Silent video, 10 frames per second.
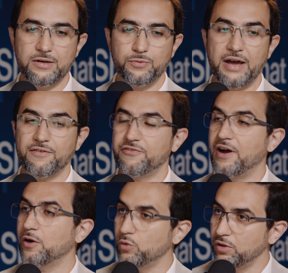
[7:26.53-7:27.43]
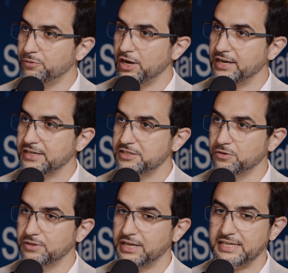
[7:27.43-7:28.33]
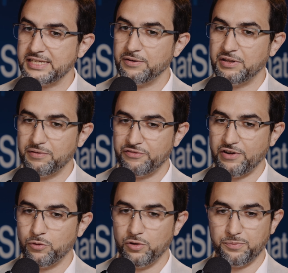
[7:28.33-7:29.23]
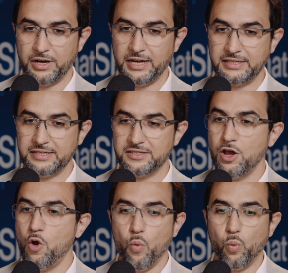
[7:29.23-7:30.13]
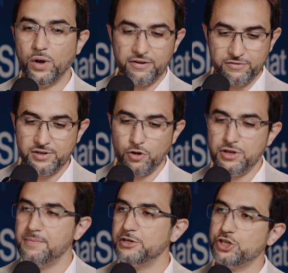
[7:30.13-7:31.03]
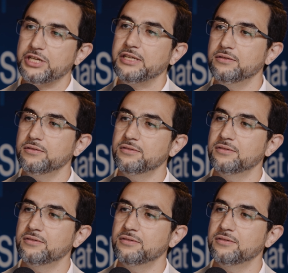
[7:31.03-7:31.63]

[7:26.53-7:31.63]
We have a firewall product. So the nice thing about the firewall product is whatever on the machine